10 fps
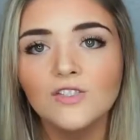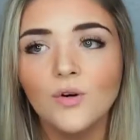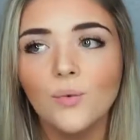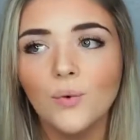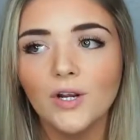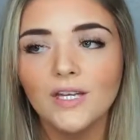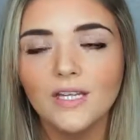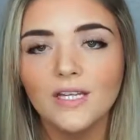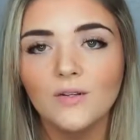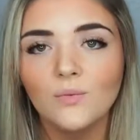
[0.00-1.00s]
So work
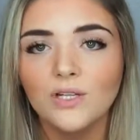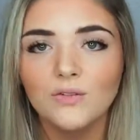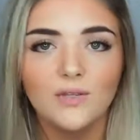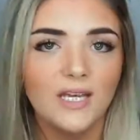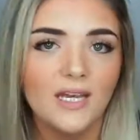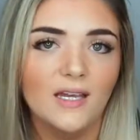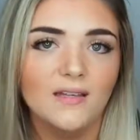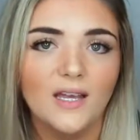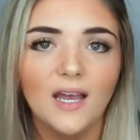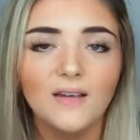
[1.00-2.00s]
it in when you
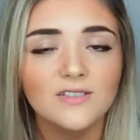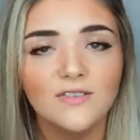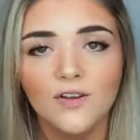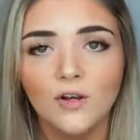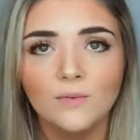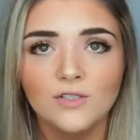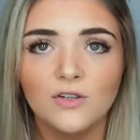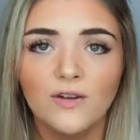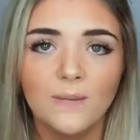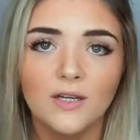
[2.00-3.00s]
can. Like I have stuff at home,
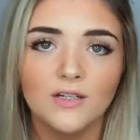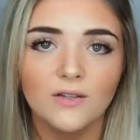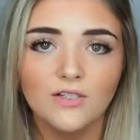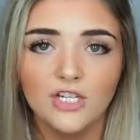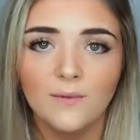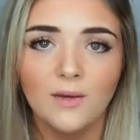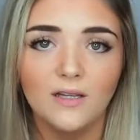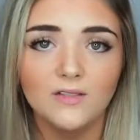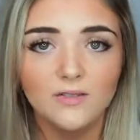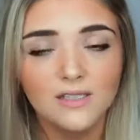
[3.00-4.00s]
so if I'm not gonna go to the gym,
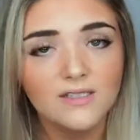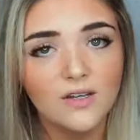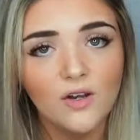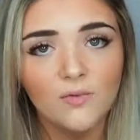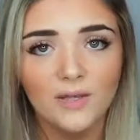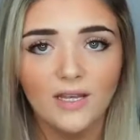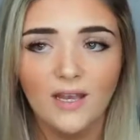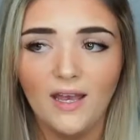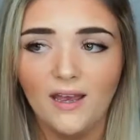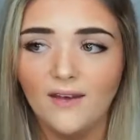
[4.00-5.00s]
I'll do things at home. Like
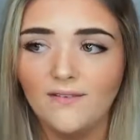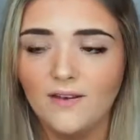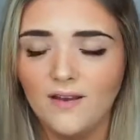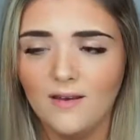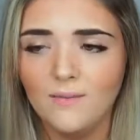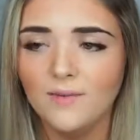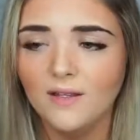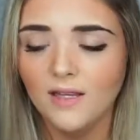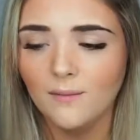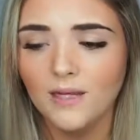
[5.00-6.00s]
I have um,
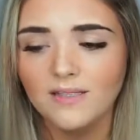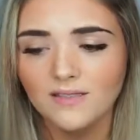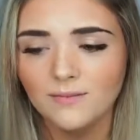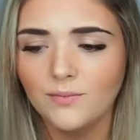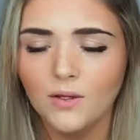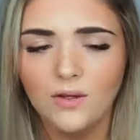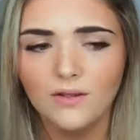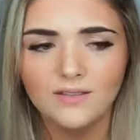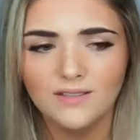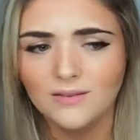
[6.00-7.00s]
like a medicine
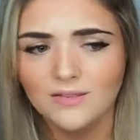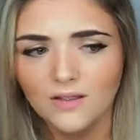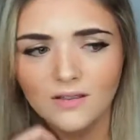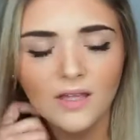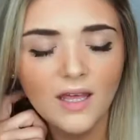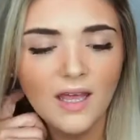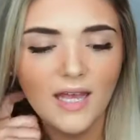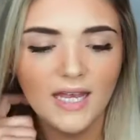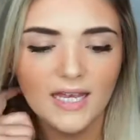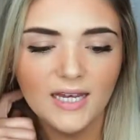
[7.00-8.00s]
ball, is that what it's called?
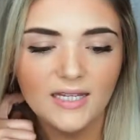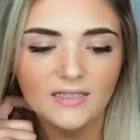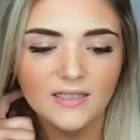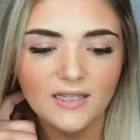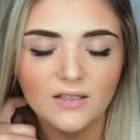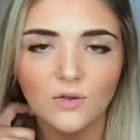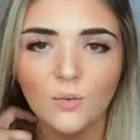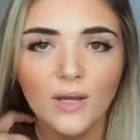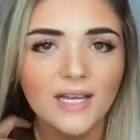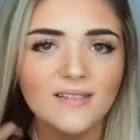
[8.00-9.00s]
And like
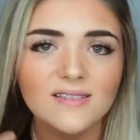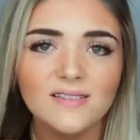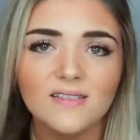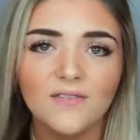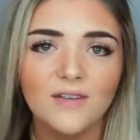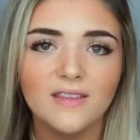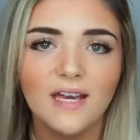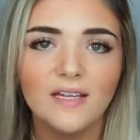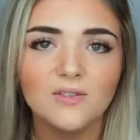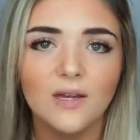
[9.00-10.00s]
little weights and stuff like
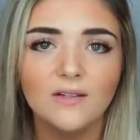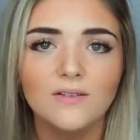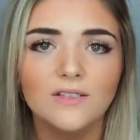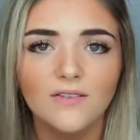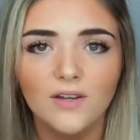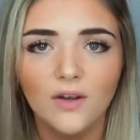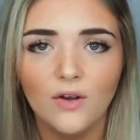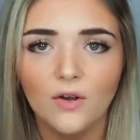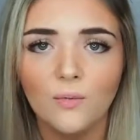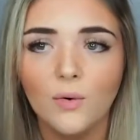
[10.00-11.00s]
that. So I'll do stuff at
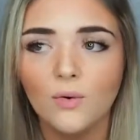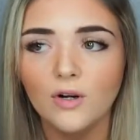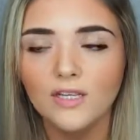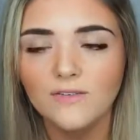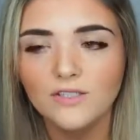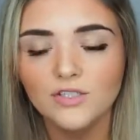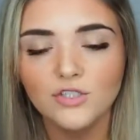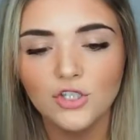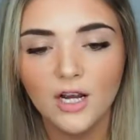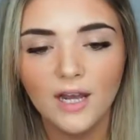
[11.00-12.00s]
home or even
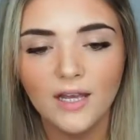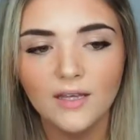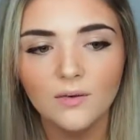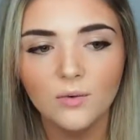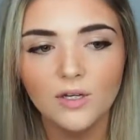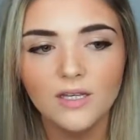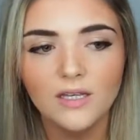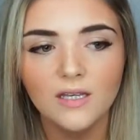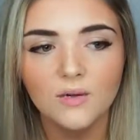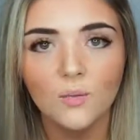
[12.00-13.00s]
just try
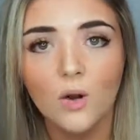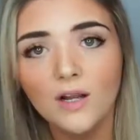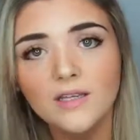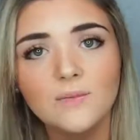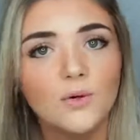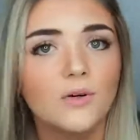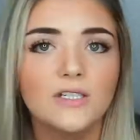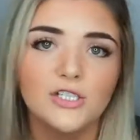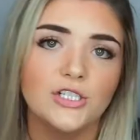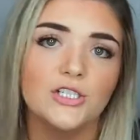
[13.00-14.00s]
working in walking more
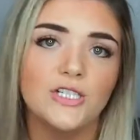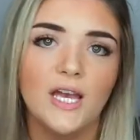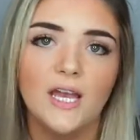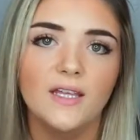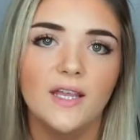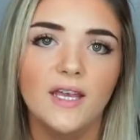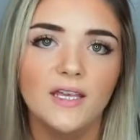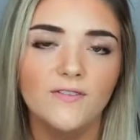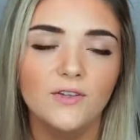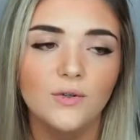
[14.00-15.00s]
into your day.
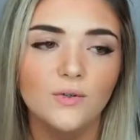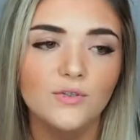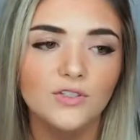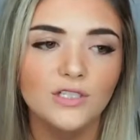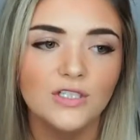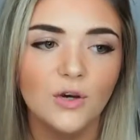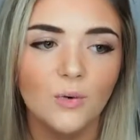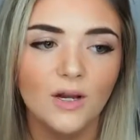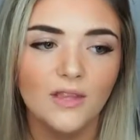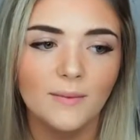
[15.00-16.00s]
Like if you usually don't
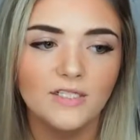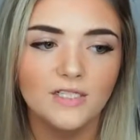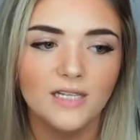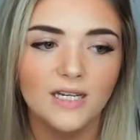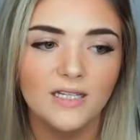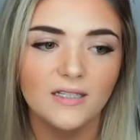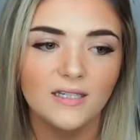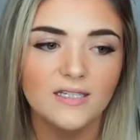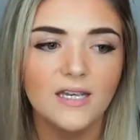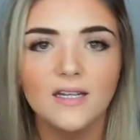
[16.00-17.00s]
walk that much at night,
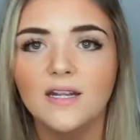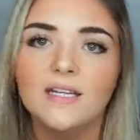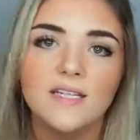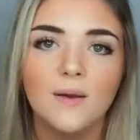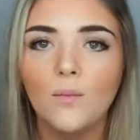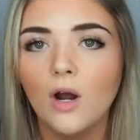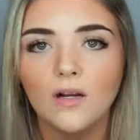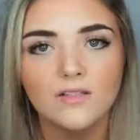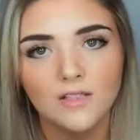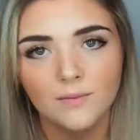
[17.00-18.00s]
like take a nighttime
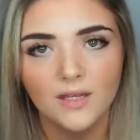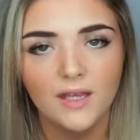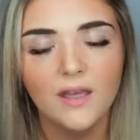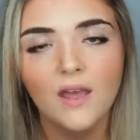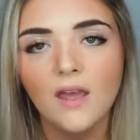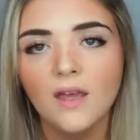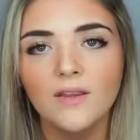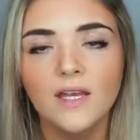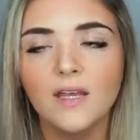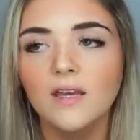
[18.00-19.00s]
walk or something.
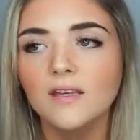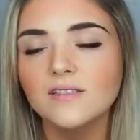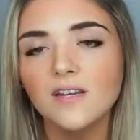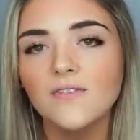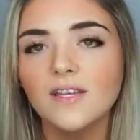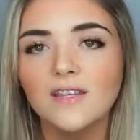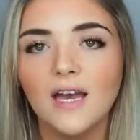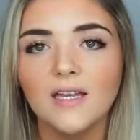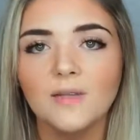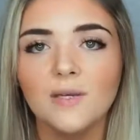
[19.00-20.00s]
Like stuff like
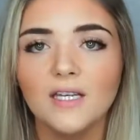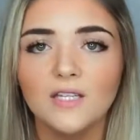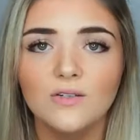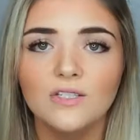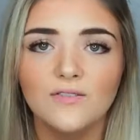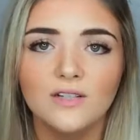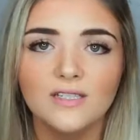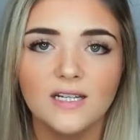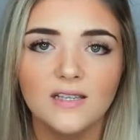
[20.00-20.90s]
that can make a huge difference.